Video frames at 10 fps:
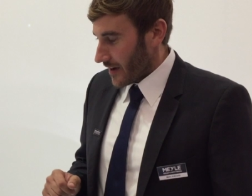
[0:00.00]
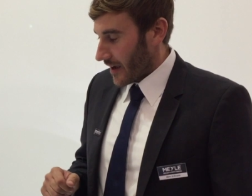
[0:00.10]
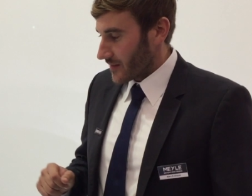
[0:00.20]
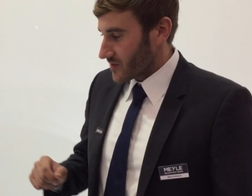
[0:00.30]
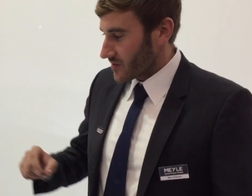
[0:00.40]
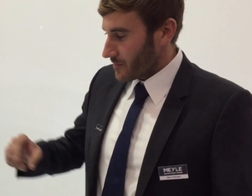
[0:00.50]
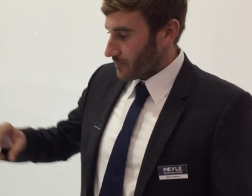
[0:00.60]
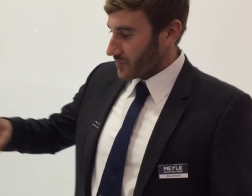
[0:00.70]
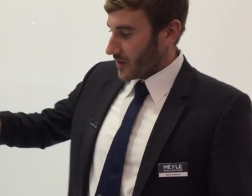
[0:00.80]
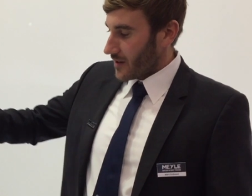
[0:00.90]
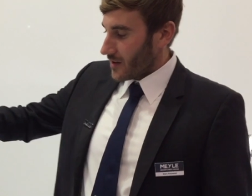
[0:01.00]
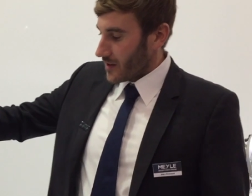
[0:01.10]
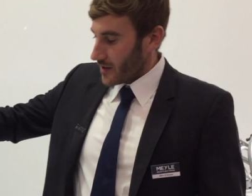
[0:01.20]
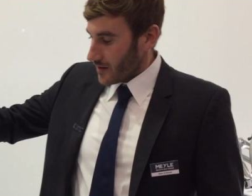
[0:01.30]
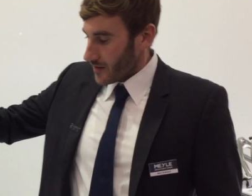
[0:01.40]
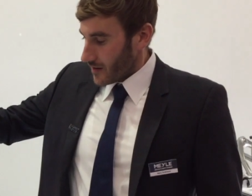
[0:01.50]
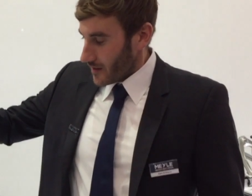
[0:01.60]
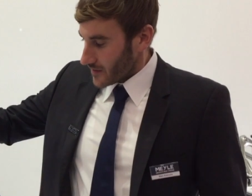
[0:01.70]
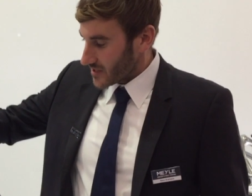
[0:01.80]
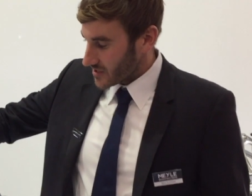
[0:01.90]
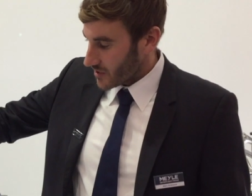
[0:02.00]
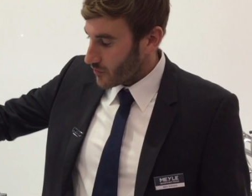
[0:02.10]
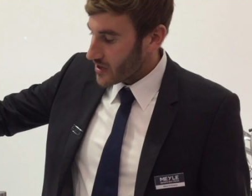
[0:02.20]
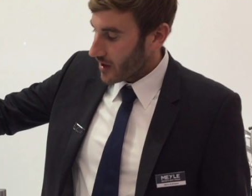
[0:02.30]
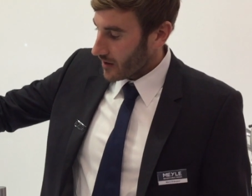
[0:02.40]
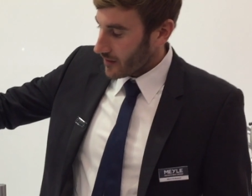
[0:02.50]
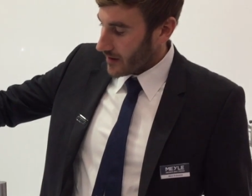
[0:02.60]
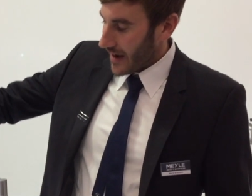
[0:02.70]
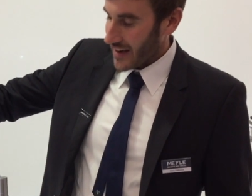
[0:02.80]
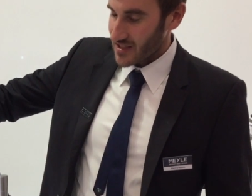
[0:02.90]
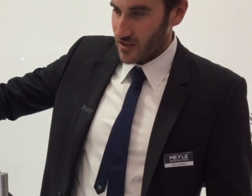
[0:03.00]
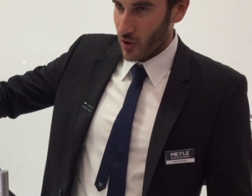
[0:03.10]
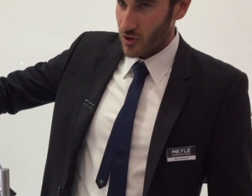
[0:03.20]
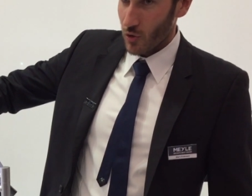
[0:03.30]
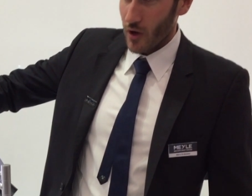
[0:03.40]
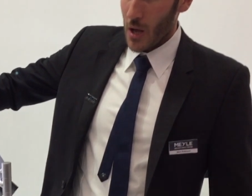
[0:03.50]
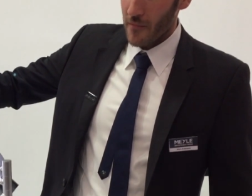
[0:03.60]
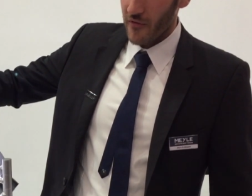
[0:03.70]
and this is a rear axle control arm